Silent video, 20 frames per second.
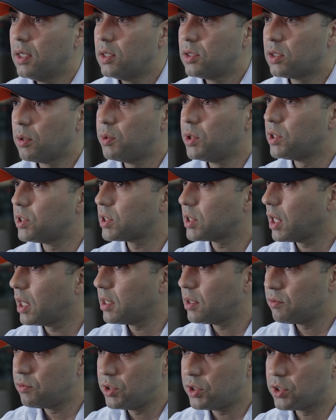So we
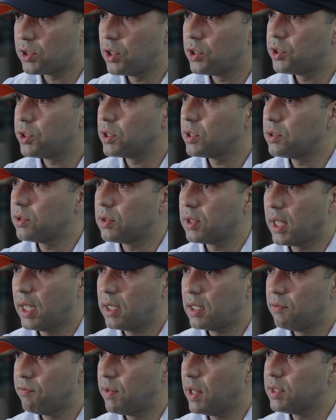decided researching into
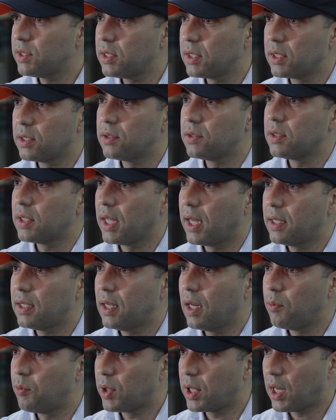that, investing into that,
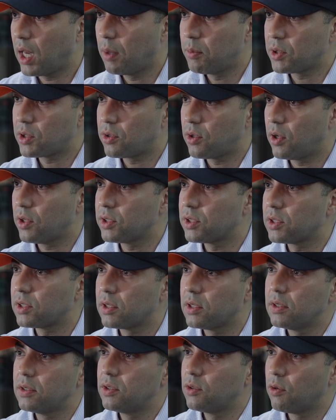and we came
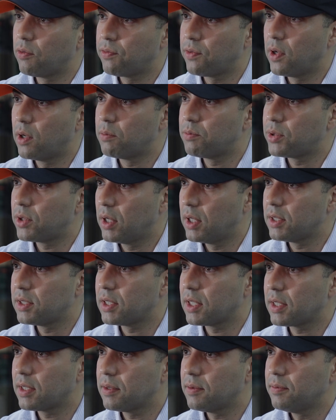across your firm, Prolitec.